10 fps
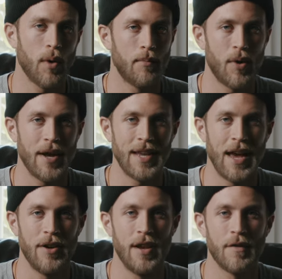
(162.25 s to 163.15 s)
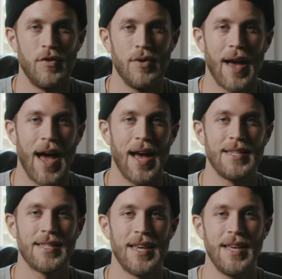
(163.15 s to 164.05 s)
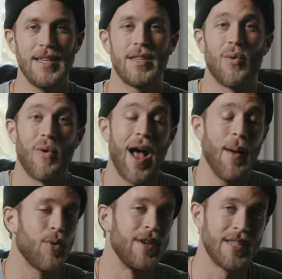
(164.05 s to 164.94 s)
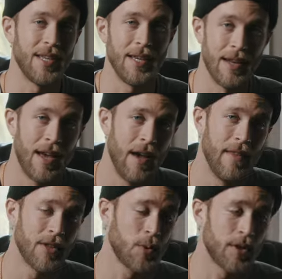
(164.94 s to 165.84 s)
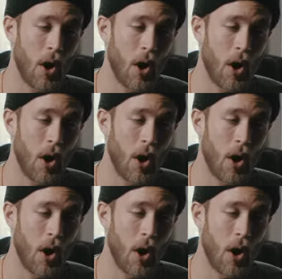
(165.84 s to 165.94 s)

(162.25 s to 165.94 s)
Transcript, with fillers: wanna break down here for you guys is the robbery scene. This was